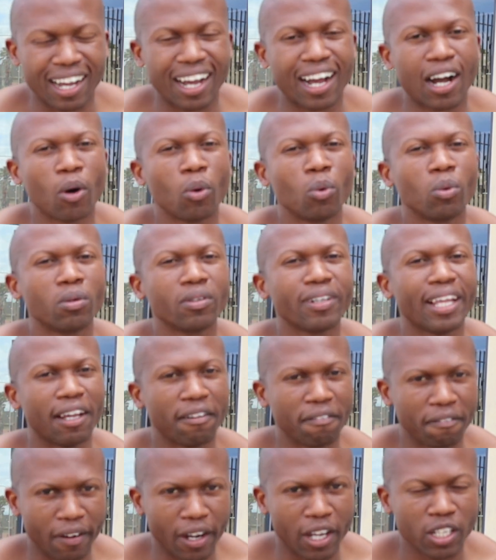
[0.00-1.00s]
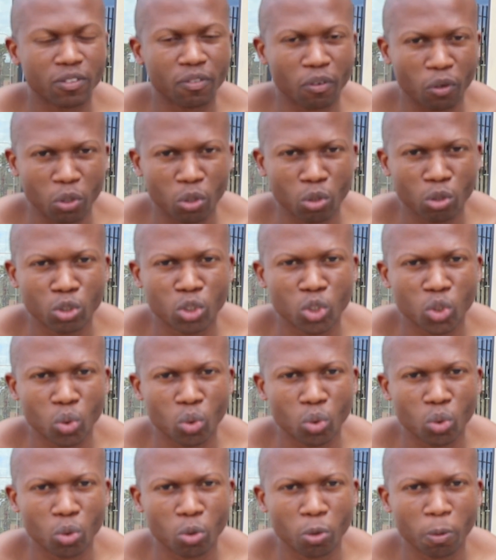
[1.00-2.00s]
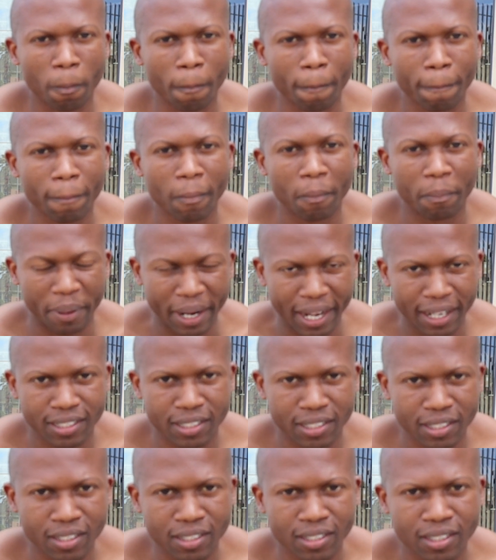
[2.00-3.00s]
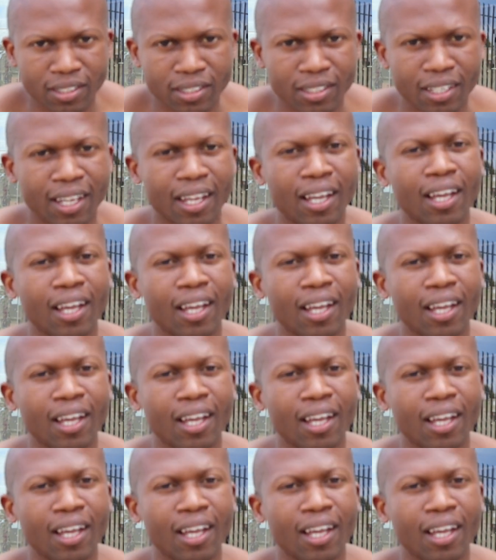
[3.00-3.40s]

I will advise for you to practice